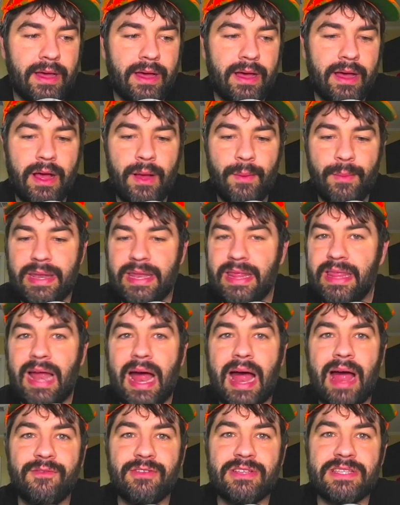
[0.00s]
And then
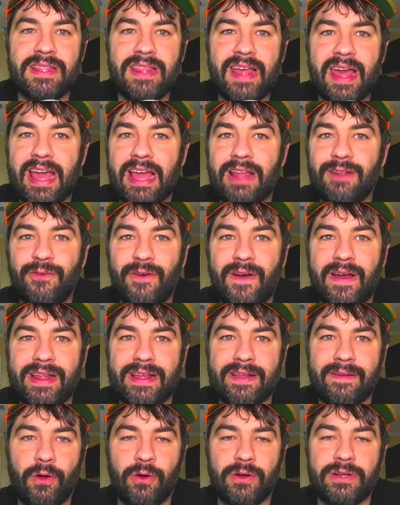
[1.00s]
obviously the hand
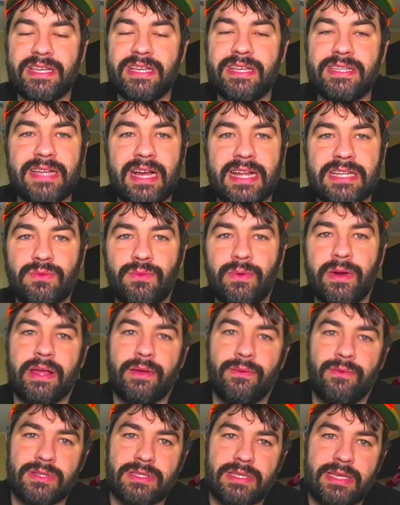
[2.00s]
fighting, Ortiz got to where he
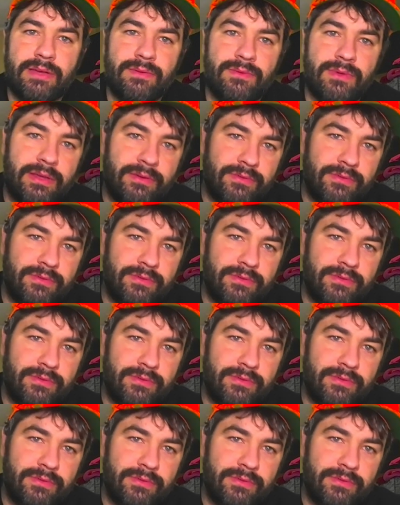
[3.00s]
was